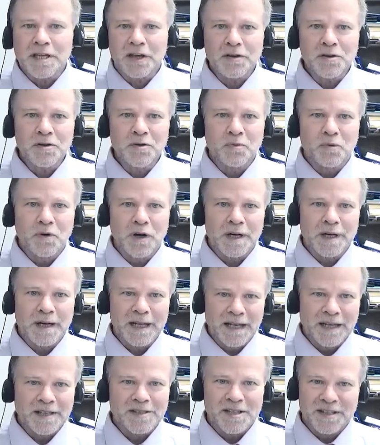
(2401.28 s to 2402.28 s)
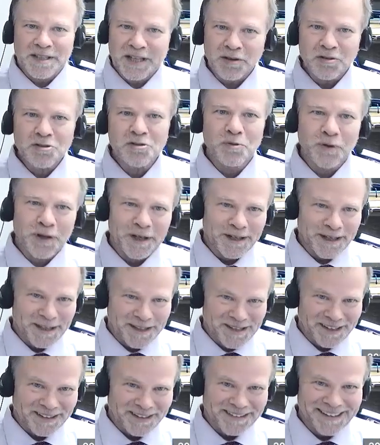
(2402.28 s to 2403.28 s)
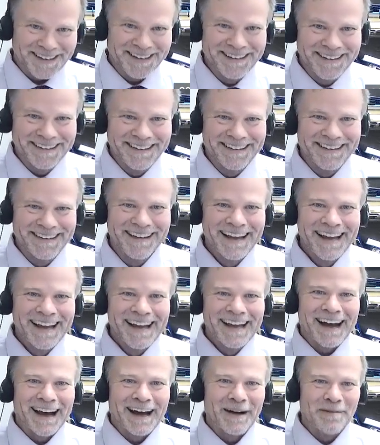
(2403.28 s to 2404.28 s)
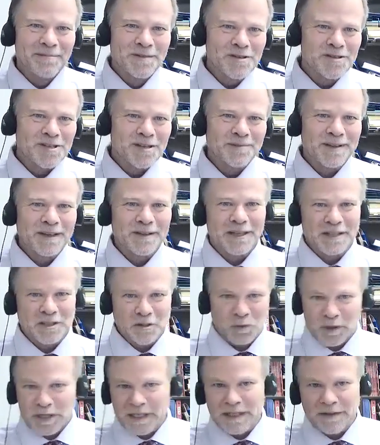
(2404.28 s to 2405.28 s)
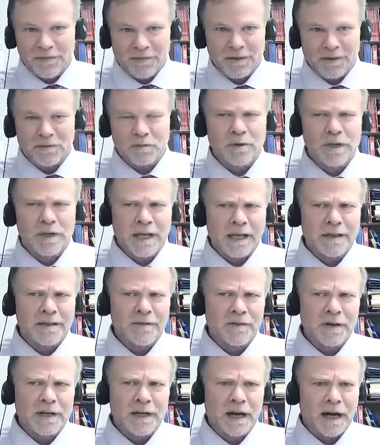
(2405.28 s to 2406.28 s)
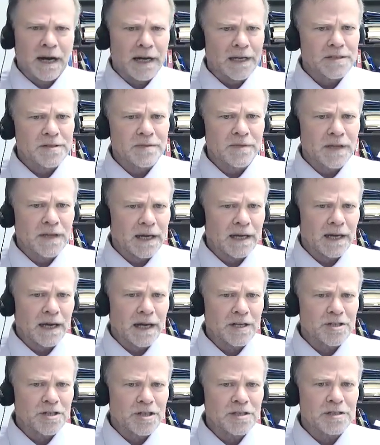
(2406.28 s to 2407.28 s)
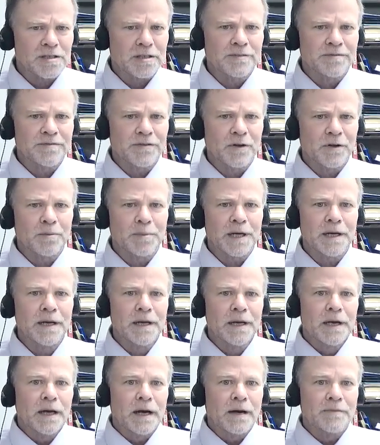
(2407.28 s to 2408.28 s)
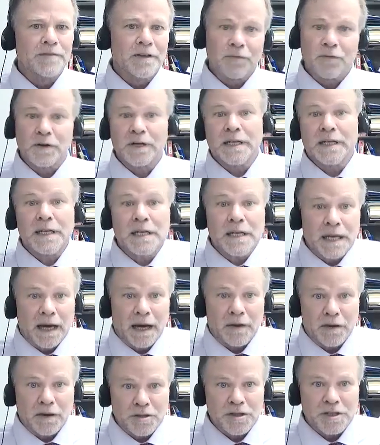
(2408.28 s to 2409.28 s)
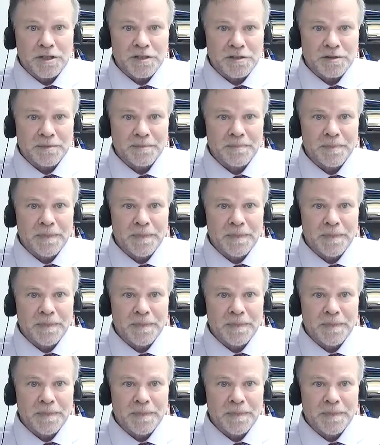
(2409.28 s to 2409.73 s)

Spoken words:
tell you what it is, it tells you what it isn't. There's something like 28 different kinds of non-Hodgkin's lymphoma of different etiologies.